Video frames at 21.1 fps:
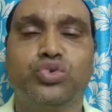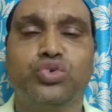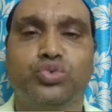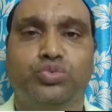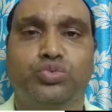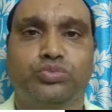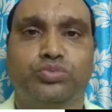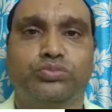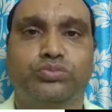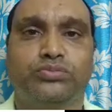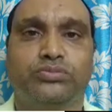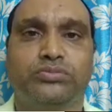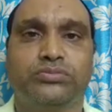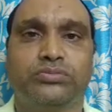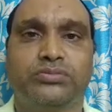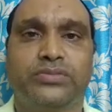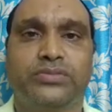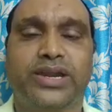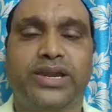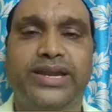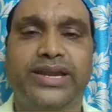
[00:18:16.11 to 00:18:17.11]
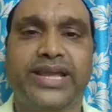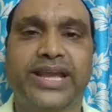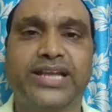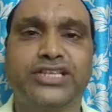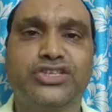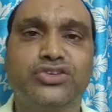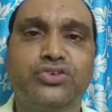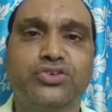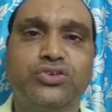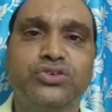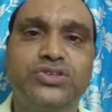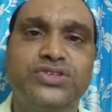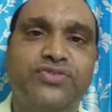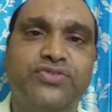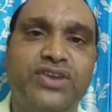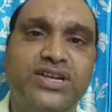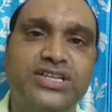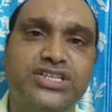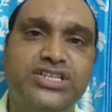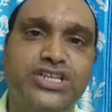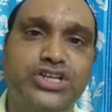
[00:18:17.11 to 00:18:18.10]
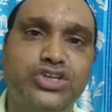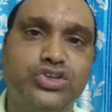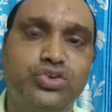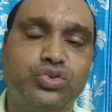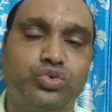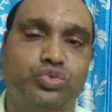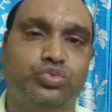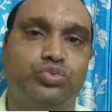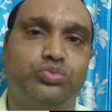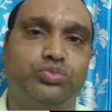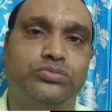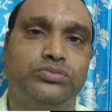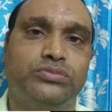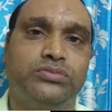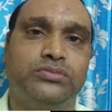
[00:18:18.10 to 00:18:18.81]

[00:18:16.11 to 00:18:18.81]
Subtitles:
2 and executes function 2.